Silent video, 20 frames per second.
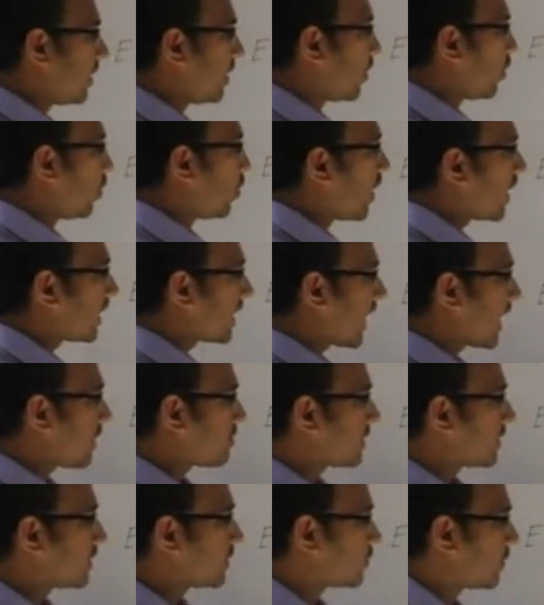What
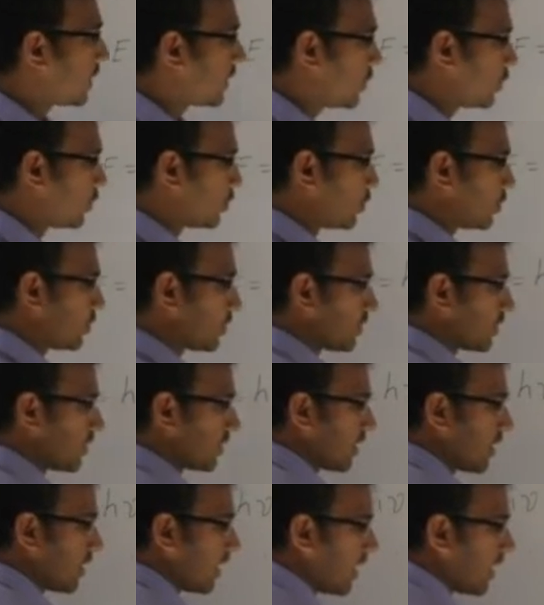happens when you
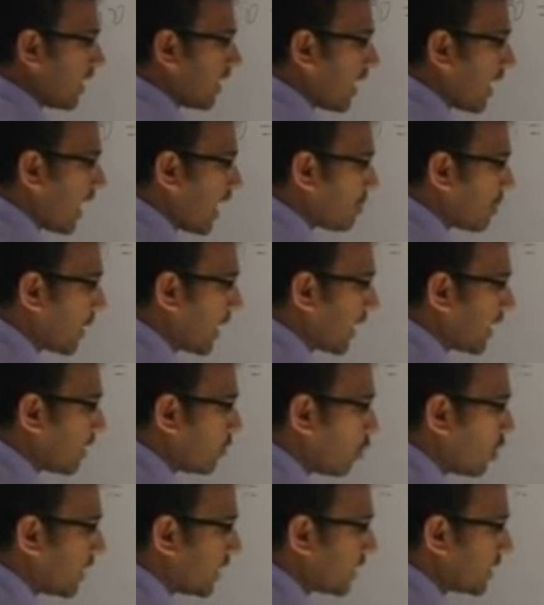apply a
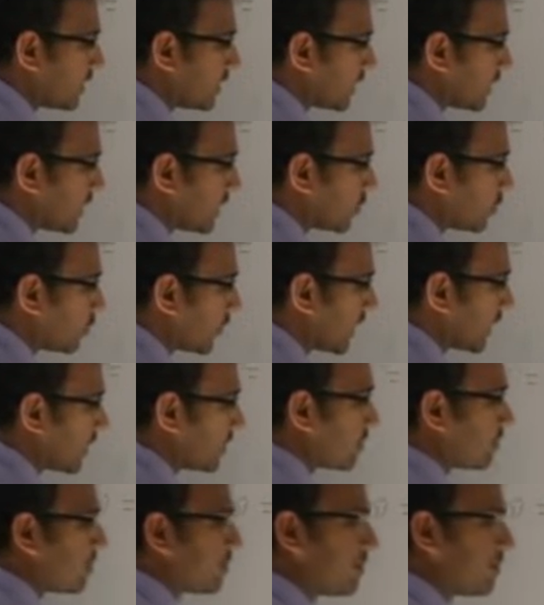voltage here, V?